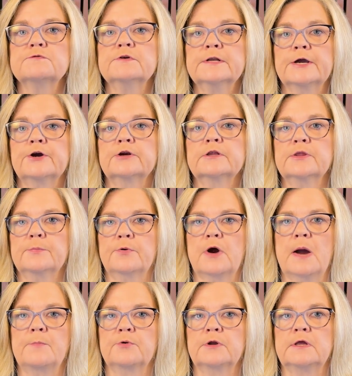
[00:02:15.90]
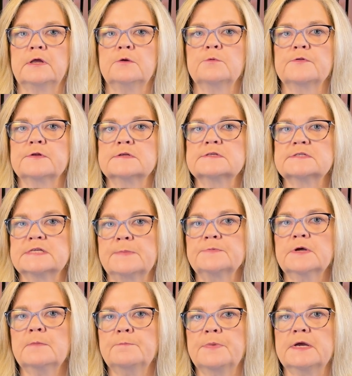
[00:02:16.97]
you've inherited the property with its
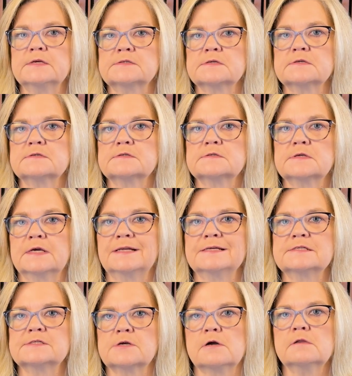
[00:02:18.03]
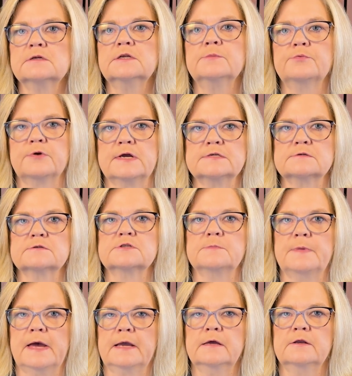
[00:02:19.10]
stepped-up basis and a solid appraisal to
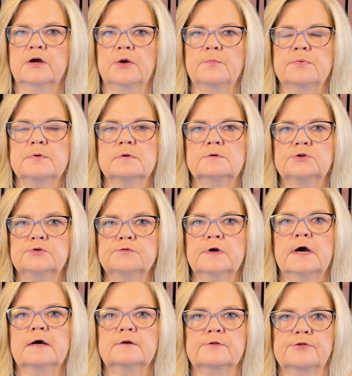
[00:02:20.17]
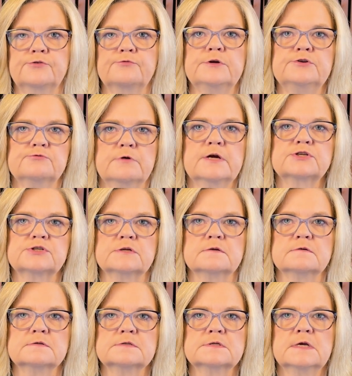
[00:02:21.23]
back it up, you've got three
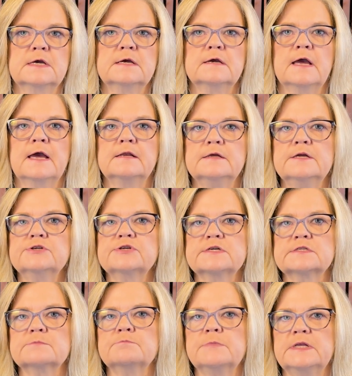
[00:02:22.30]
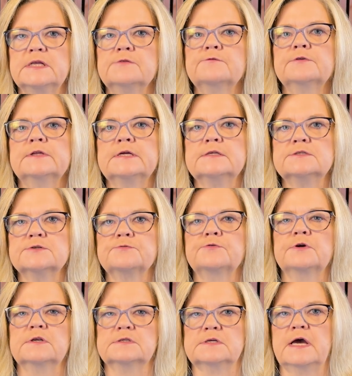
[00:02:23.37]
directions, and each has a meaningfully
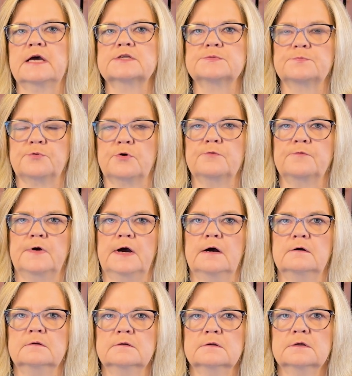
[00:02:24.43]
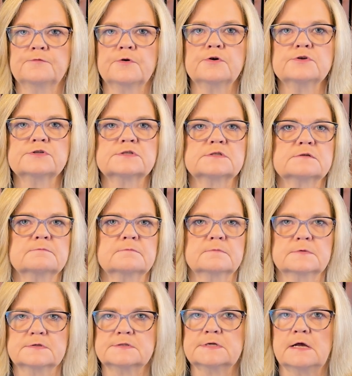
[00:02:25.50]
different tax profile. First,
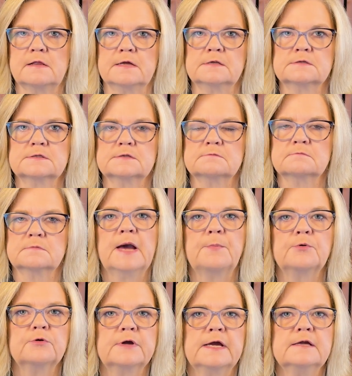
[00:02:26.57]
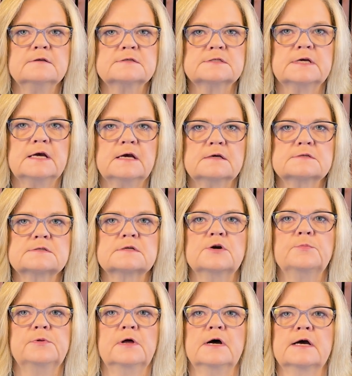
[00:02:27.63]
sell it. Capital gains tax
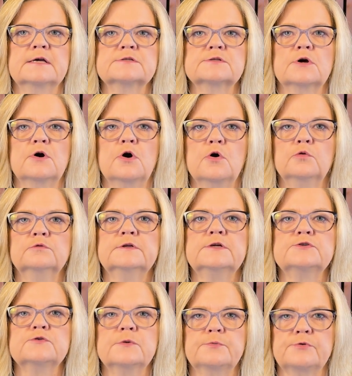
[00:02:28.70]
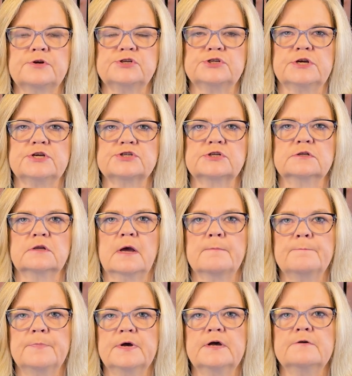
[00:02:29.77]
applies only to appreciation
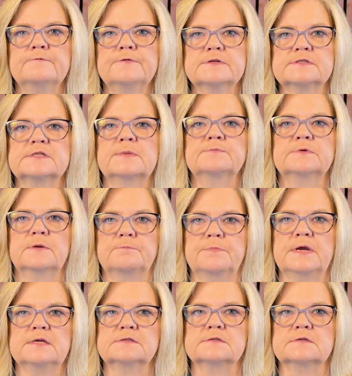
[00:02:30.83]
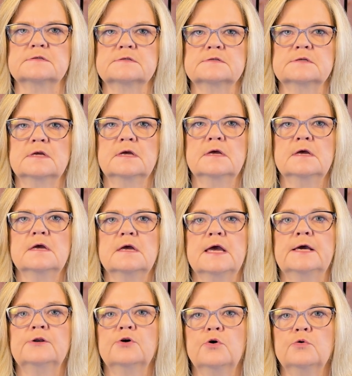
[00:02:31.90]
above the stepped-up basis,
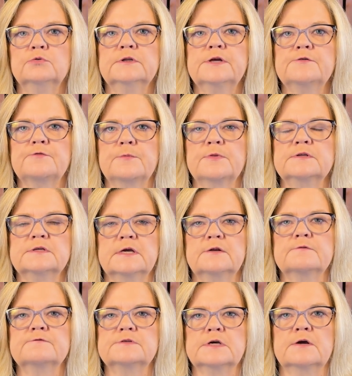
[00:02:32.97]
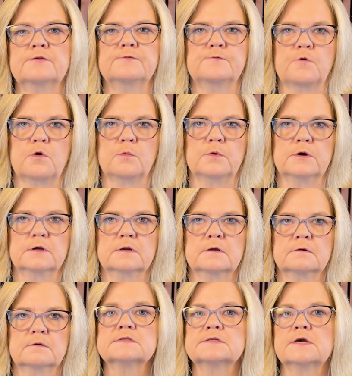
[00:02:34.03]
and only from the date of death forward.
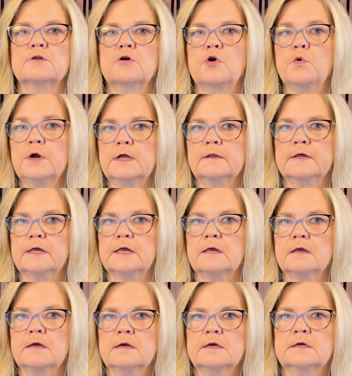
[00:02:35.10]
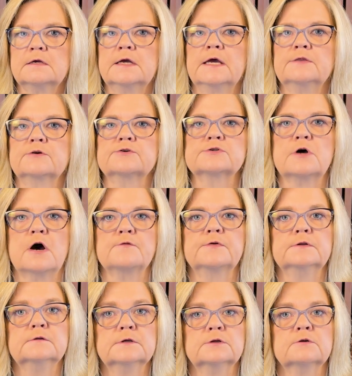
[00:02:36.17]
Sell quickly, and there's
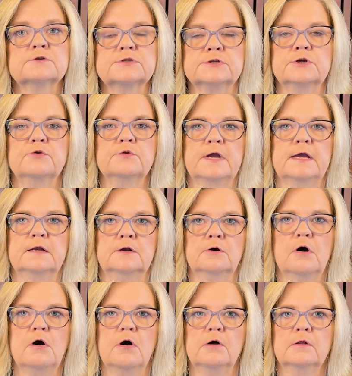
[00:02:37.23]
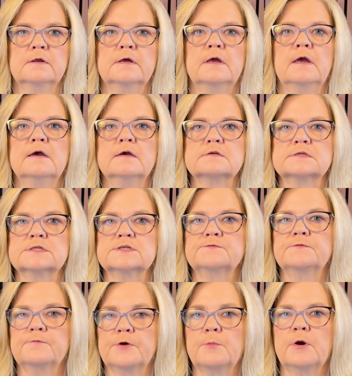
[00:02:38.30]
often little to no gain at all, since
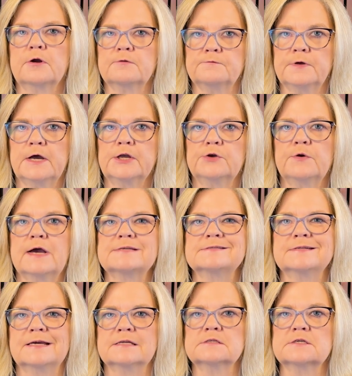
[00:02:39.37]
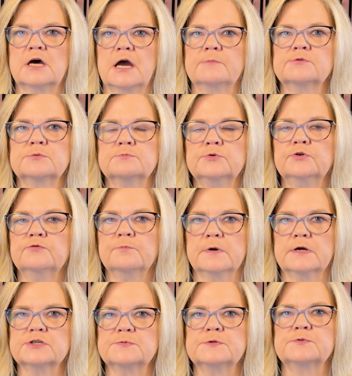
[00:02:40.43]
fair market value hasn't had time to move
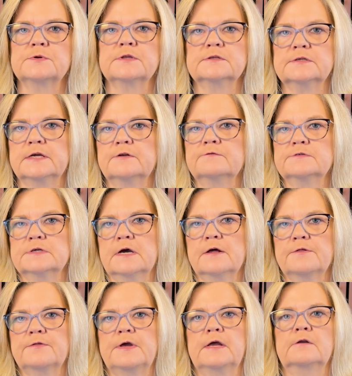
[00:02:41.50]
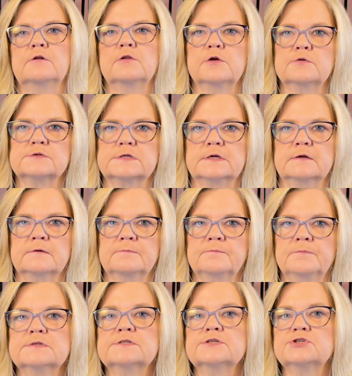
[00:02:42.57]
much between the date of death and closing.
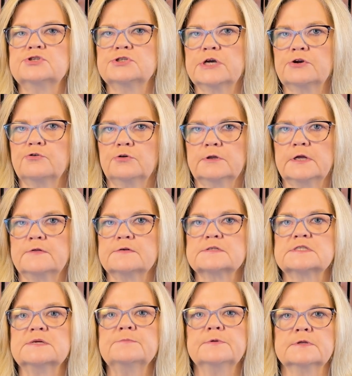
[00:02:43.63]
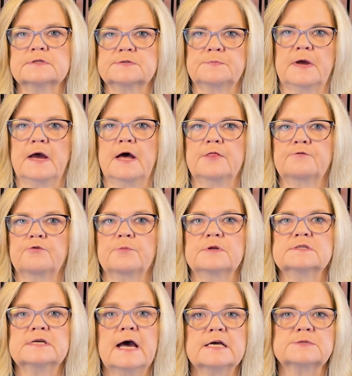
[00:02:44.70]
This is generally the simplest path from a
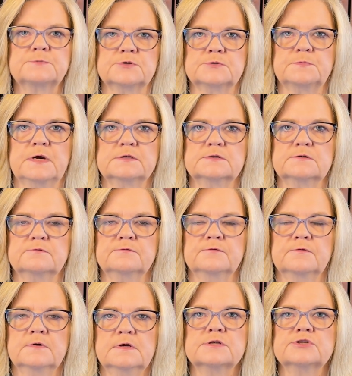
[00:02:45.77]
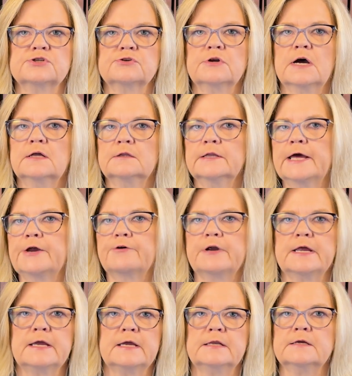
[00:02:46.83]
tax perspective, since you're not
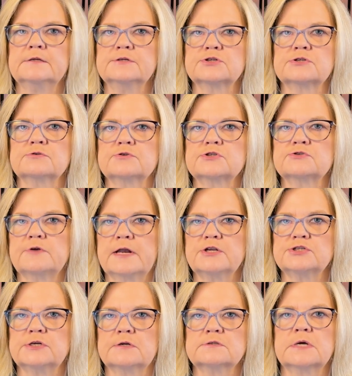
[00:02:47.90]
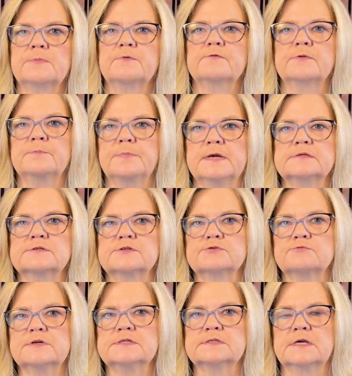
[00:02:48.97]
layering any additional strategy on top of the basis
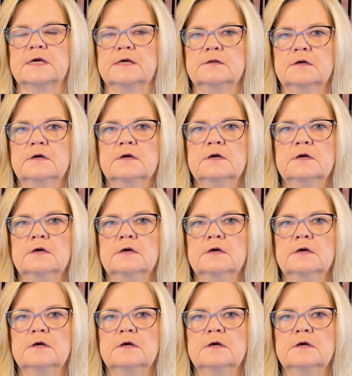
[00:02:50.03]
reset.